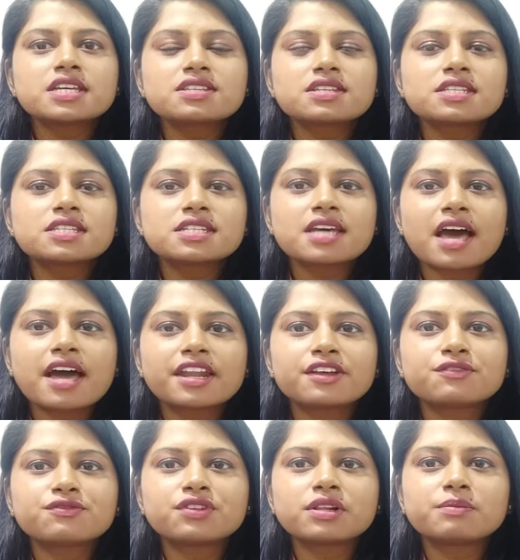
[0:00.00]
season
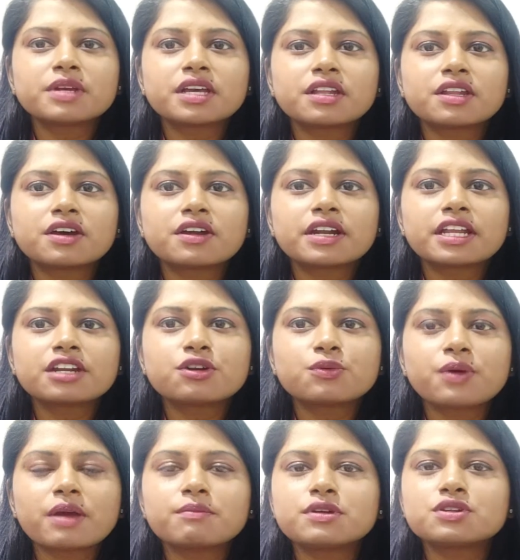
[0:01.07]
started filming in early
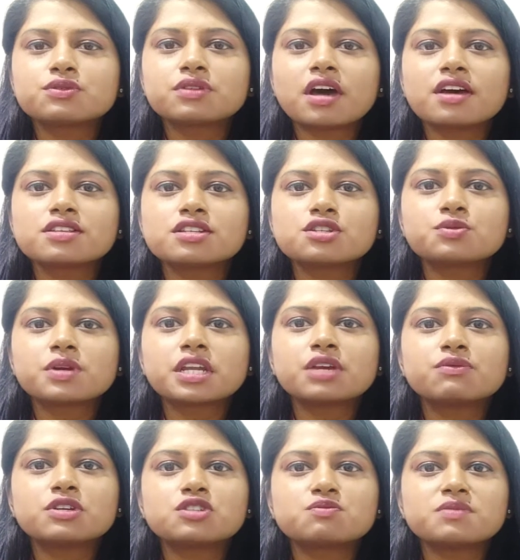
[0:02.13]
November
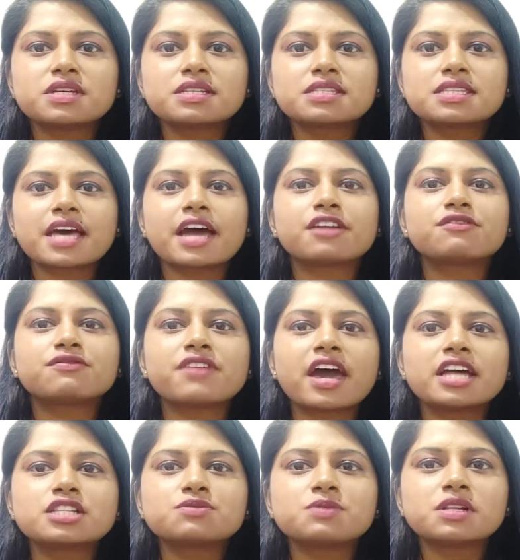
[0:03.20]
2020, which means that
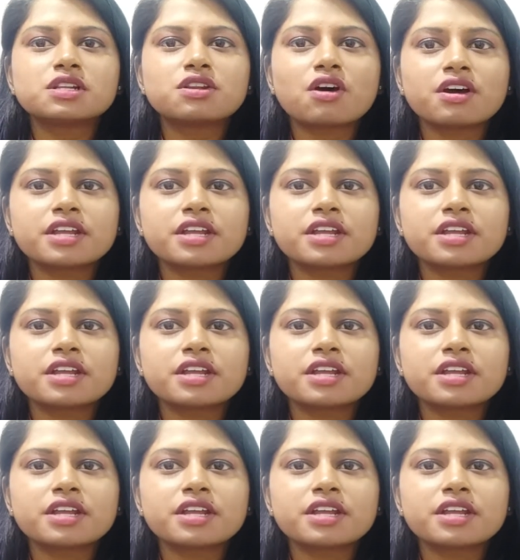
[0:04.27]
fans will